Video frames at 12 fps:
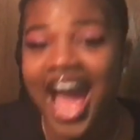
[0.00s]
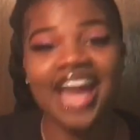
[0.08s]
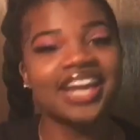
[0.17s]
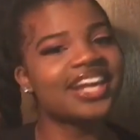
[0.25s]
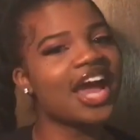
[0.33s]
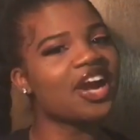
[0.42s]

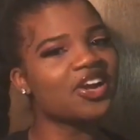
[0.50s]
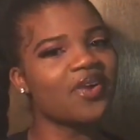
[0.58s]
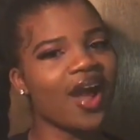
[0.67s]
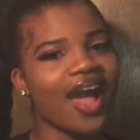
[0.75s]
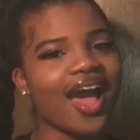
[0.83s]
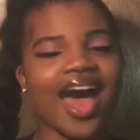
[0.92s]
I did not
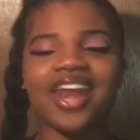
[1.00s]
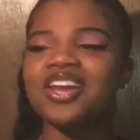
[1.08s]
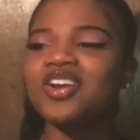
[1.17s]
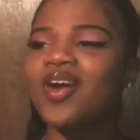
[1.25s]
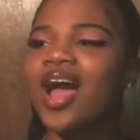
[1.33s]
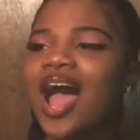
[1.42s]
cry. I
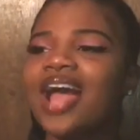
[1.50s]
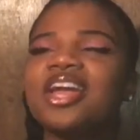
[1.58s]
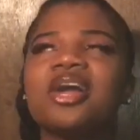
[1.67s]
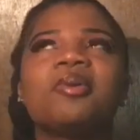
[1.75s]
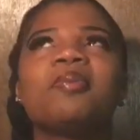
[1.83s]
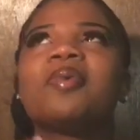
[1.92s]
didn't cry. I
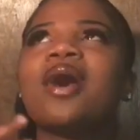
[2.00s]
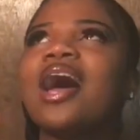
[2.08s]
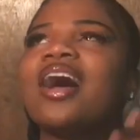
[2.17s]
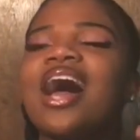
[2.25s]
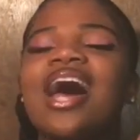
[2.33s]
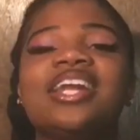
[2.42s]
kept,
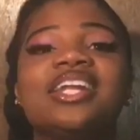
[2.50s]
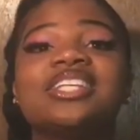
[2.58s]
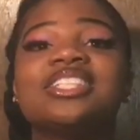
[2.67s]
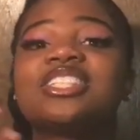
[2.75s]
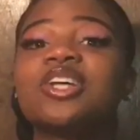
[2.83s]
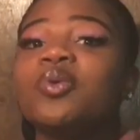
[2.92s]
I, I
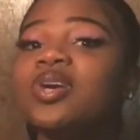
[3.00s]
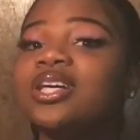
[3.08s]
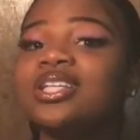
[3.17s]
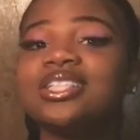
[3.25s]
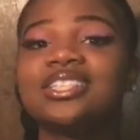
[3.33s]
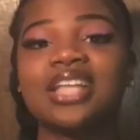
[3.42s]
did so
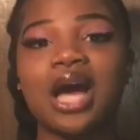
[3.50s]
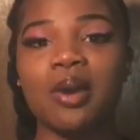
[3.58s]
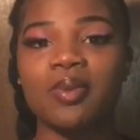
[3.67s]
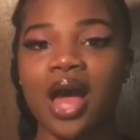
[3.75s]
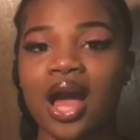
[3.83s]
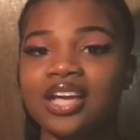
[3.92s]
good this
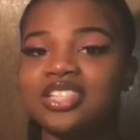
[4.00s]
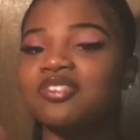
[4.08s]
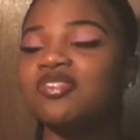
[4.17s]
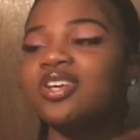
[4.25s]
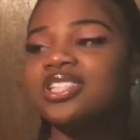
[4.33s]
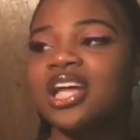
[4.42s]
time, y'all, because the
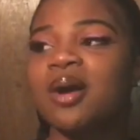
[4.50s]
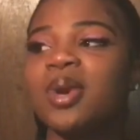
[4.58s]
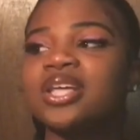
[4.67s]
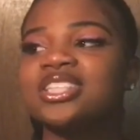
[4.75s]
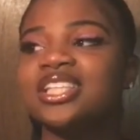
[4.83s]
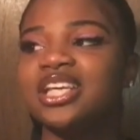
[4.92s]
first time
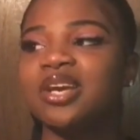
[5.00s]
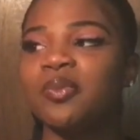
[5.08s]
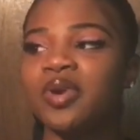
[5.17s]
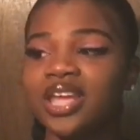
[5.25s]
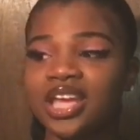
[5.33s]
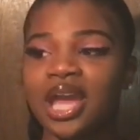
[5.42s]
I seen him
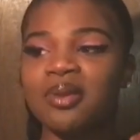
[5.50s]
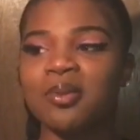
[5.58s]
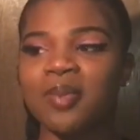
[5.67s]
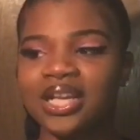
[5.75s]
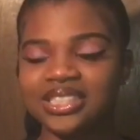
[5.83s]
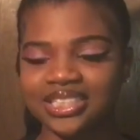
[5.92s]
when he came to
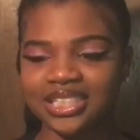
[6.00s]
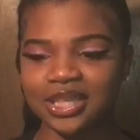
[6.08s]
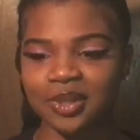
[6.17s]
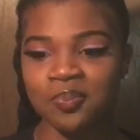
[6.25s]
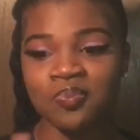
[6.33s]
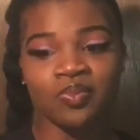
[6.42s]
my
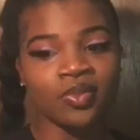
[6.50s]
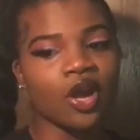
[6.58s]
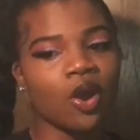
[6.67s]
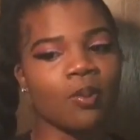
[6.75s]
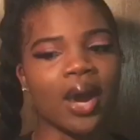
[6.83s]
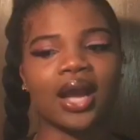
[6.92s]
city,
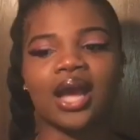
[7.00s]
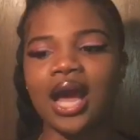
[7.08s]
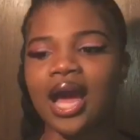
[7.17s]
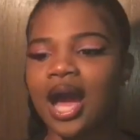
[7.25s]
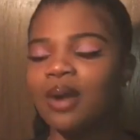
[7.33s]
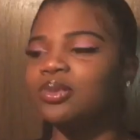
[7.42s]
oh my
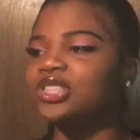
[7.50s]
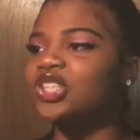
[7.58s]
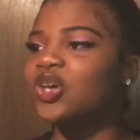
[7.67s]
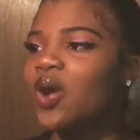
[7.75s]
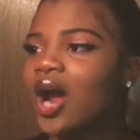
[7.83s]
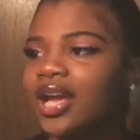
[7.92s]
God, I was
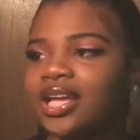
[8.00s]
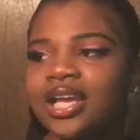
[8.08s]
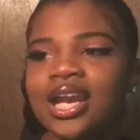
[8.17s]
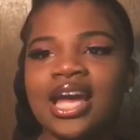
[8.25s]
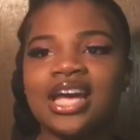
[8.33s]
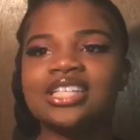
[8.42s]
crying,
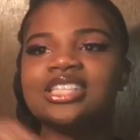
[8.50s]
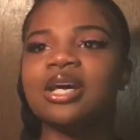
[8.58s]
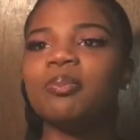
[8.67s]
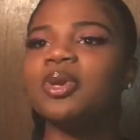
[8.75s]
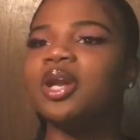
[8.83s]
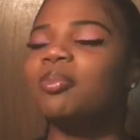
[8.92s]

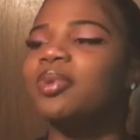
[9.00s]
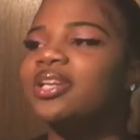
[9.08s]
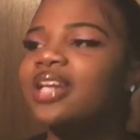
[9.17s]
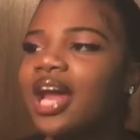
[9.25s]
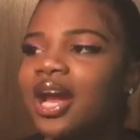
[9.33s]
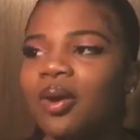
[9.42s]
jumping up
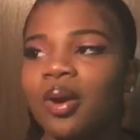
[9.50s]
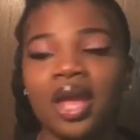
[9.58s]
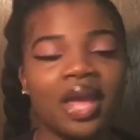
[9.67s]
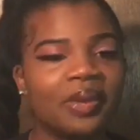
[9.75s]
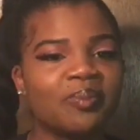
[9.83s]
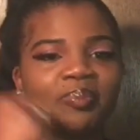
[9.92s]
and down.
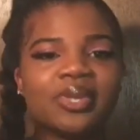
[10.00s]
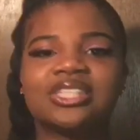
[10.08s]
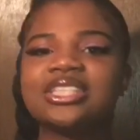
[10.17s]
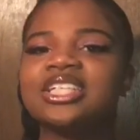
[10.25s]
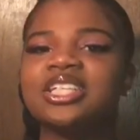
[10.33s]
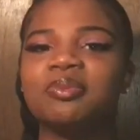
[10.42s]

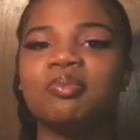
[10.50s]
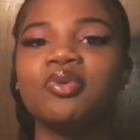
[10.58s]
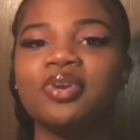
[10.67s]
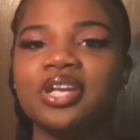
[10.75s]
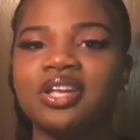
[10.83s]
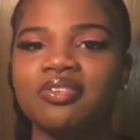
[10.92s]
Bitch couldn't
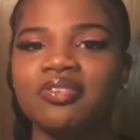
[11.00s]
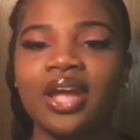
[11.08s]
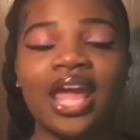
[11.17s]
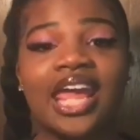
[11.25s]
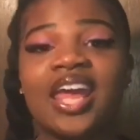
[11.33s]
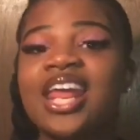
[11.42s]
breathe.
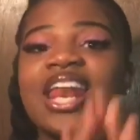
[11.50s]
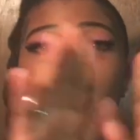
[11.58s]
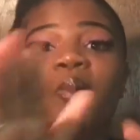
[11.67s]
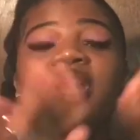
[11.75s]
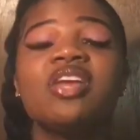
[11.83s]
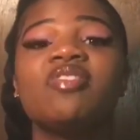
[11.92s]
And, I
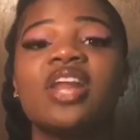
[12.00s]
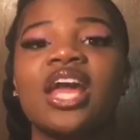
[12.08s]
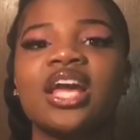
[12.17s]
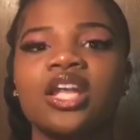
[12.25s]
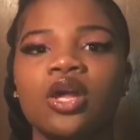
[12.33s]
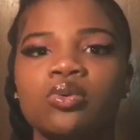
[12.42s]
wasn't even
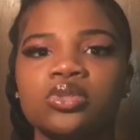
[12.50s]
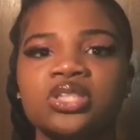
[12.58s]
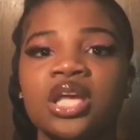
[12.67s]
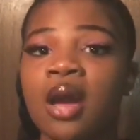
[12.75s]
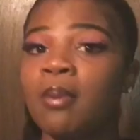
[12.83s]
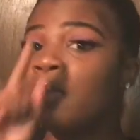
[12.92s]
that
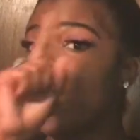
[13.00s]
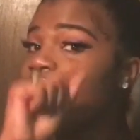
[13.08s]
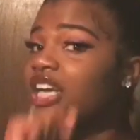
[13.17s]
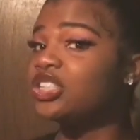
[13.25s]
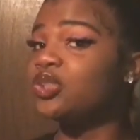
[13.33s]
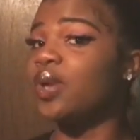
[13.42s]
close.
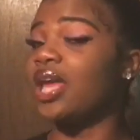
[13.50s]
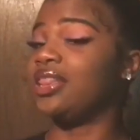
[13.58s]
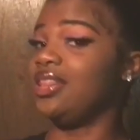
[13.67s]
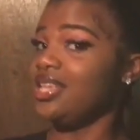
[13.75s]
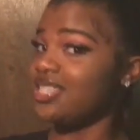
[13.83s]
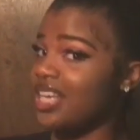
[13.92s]
Mind you,
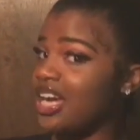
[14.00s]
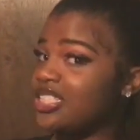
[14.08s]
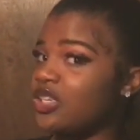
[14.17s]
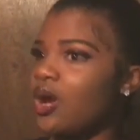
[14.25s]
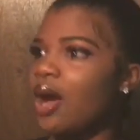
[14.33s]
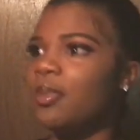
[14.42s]
at this
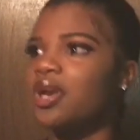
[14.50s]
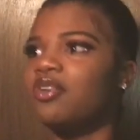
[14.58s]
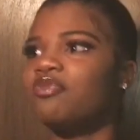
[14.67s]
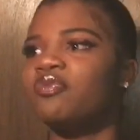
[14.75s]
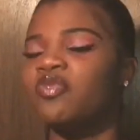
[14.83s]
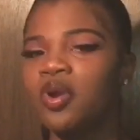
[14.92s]
concert, I'm in
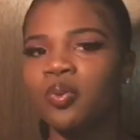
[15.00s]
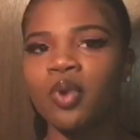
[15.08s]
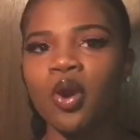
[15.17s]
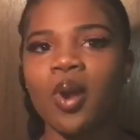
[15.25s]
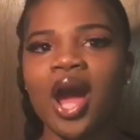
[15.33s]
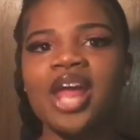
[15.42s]
the front
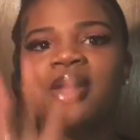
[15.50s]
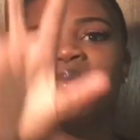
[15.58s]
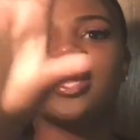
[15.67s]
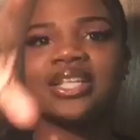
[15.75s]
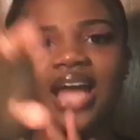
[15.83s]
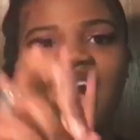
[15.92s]
row. I
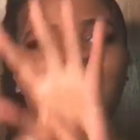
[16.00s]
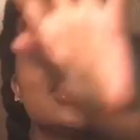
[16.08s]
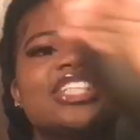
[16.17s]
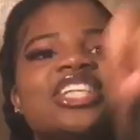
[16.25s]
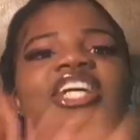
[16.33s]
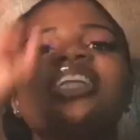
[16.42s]
am in, I
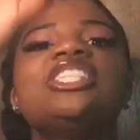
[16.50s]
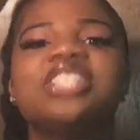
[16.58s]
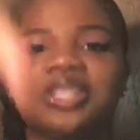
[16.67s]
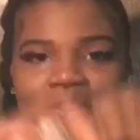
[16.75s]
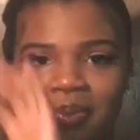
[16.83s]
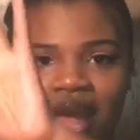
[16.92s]
can touch
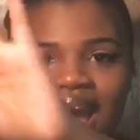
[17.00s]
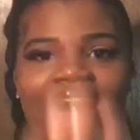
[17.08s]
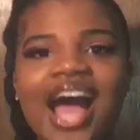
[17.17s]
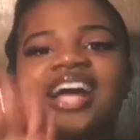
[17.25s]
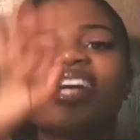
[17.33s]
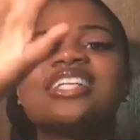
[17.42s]
him.
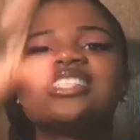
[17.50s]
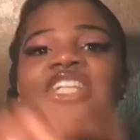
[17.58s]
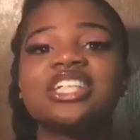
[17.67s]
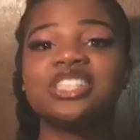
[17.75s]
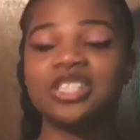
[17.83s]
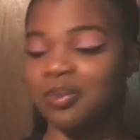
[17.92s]
I could have
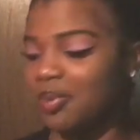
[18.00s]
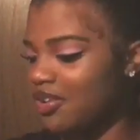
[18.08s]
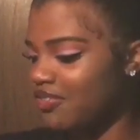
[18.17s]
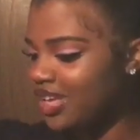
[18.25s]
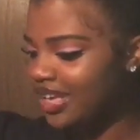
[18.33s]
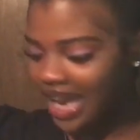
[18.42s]
touched him
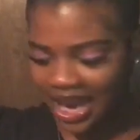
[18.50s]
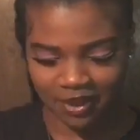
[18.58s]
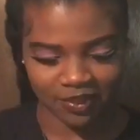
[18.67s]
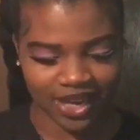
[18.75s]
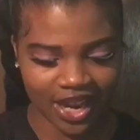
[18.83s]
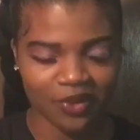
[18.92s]
if he
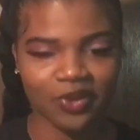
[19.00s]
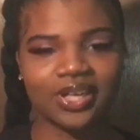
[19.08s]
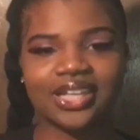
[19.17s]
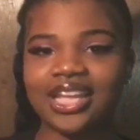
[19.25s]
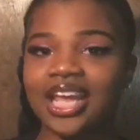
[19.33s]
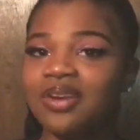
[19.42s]
came down on
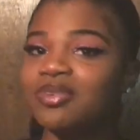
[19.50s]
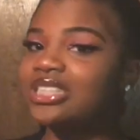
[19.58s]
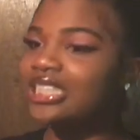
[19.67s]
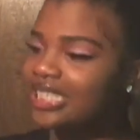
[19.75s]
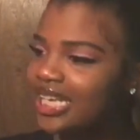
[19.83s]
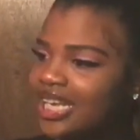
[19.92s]
the thing,
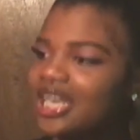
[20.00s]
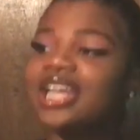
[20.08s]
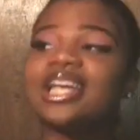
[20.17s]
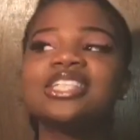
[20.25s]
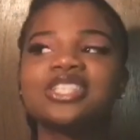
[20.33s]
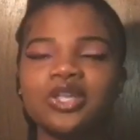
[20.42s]
which he didn't,
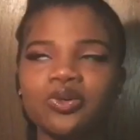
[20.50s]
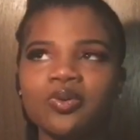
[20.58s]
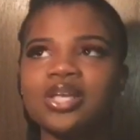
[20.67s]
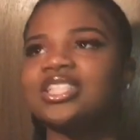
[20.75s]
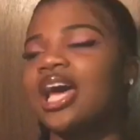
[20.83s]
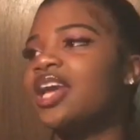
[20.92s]
and it's cool
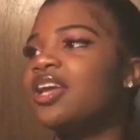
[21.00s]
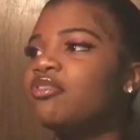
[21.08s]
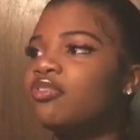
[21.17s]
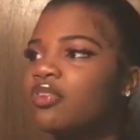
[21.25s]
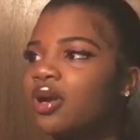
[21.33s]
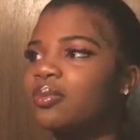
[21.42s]
because I didn't
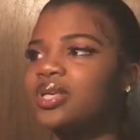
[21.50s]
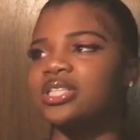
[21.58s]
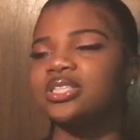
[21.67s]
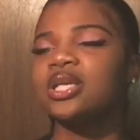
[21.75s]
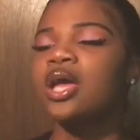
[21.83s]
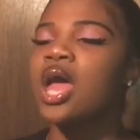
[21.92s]
give a fuck
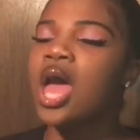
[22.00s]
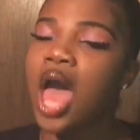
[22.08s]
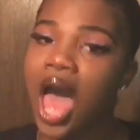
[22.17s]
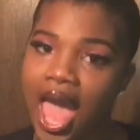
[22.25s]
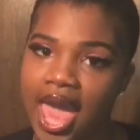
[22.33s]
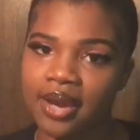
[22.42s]
because
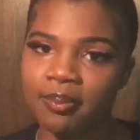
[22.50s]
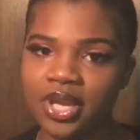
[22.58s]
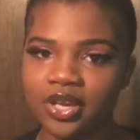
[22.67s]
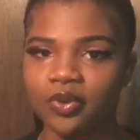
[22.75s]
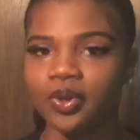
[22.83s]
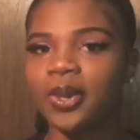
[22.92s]
I had a
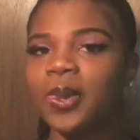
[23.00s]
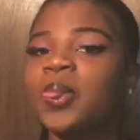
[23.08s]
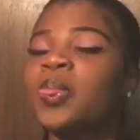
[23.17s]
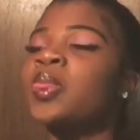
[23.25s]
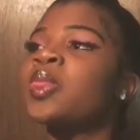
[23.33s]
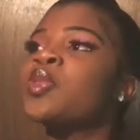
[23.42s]
mean grip.
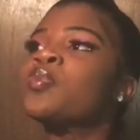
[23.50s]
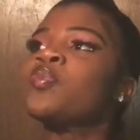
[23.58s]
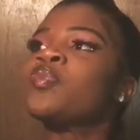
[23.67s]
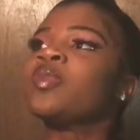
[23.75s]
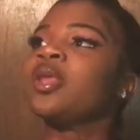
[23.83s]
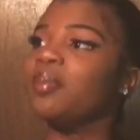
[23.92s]

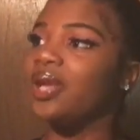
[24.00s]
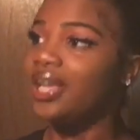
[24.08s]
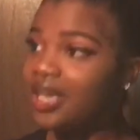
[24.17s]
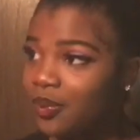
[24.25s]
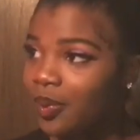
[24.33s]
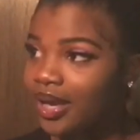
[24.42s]
But
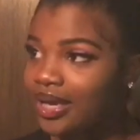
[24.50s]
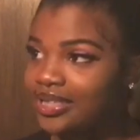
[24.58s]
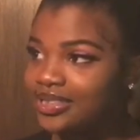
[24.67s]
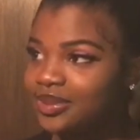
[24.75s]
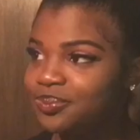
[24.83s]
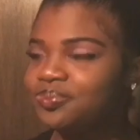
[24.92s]

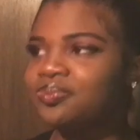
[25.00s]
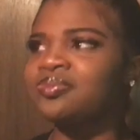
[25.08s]
anyways,